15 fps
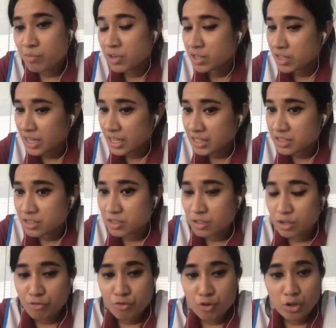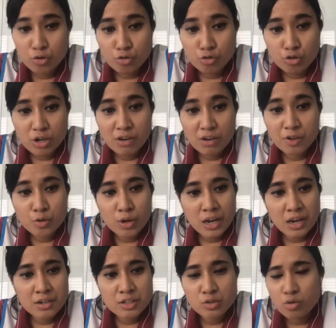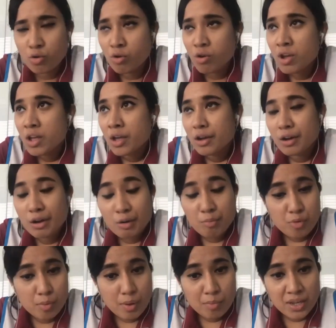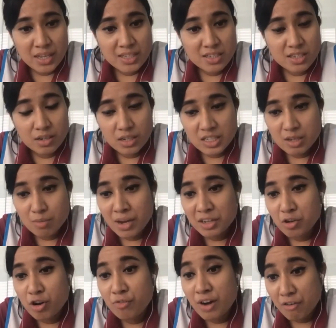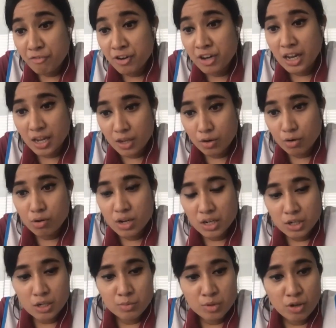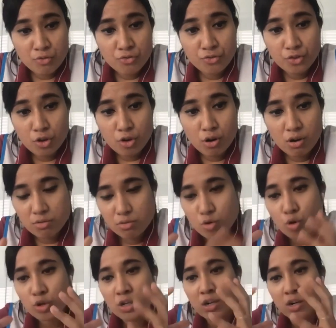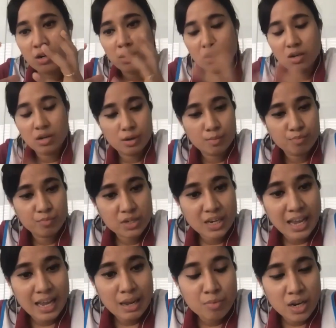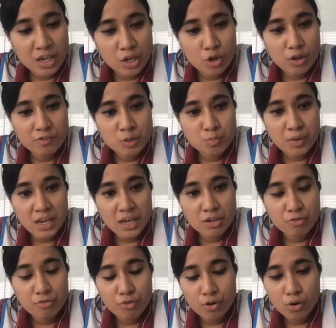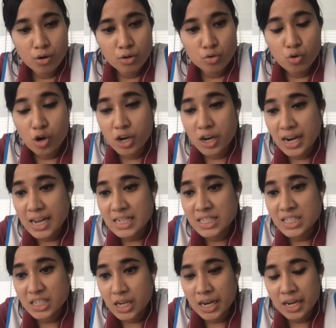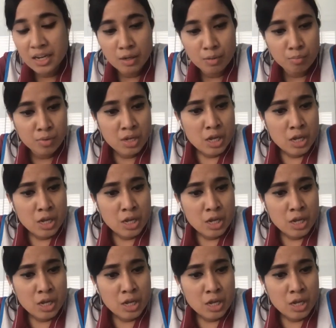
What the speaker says: It takes for you to travel together. So probably it's a matter of half a day, in terms of your total time that you have spent to organize the IDM.